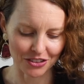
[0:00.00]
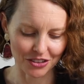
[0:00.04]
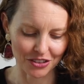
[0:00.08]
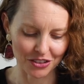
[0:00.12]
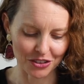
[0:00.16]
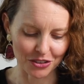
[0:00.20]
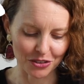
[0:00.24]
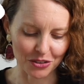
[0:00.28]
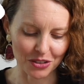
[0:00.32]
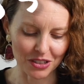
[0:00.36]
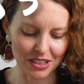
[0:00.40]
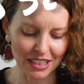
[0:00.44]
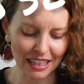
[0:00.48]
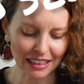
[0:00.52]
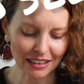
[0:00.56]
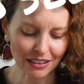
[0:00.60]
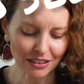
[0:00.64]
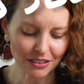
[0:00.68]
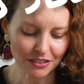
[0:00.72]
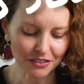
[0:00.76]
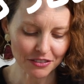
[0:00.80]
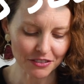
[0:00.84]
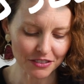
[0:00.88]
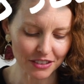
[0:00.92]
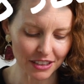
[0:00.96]
to
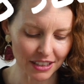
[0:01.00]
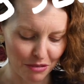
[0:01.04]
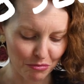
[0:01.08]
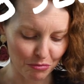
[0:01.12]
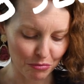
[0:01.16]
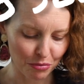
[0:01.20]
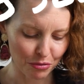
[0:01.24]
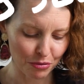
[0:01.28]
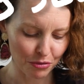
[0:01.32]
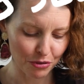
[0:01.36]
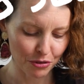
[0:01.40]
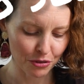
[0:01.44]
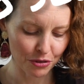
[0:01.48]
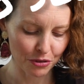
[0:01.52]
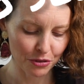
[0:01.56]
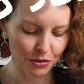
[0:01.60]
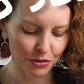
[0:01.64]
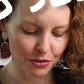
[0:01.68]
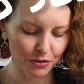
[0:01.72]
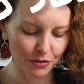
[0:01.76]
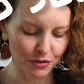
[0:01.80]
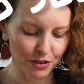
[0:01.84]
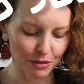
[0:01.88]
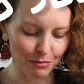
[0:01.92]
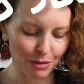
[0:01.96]
self,
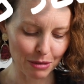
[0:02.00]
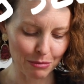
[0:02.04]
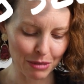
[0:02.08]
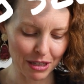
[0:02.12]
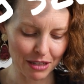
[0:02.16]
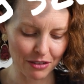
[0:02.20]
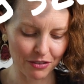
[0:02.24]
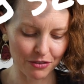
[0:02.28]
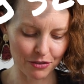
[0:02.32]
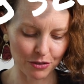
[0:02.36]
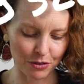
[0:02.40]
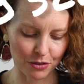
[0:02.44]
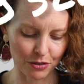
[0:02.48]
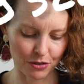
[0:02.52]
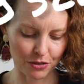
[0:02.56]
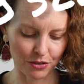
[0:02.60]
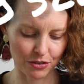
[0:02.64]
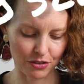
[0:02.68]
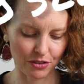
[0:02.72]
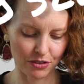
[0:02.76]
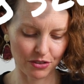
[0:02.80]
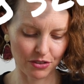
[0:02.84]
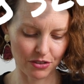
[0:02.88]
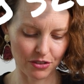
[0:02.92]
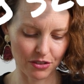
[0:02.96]
improve my
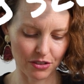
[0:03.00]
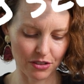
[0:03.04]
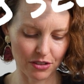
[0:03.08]
metaphors.